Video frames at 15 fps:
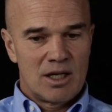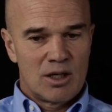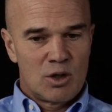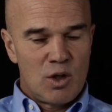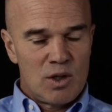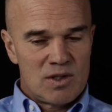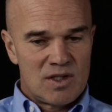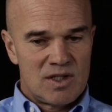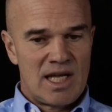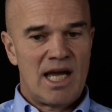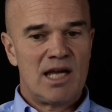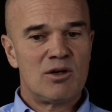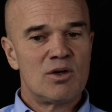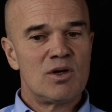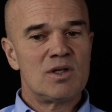good
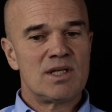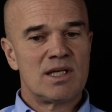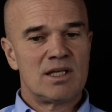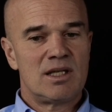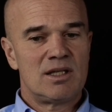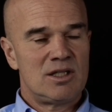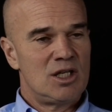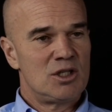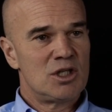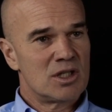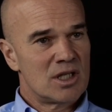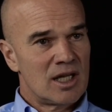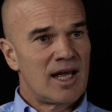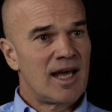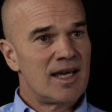standard
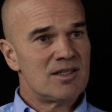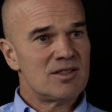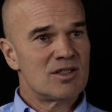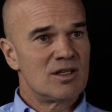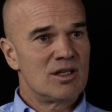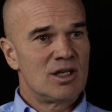digitalized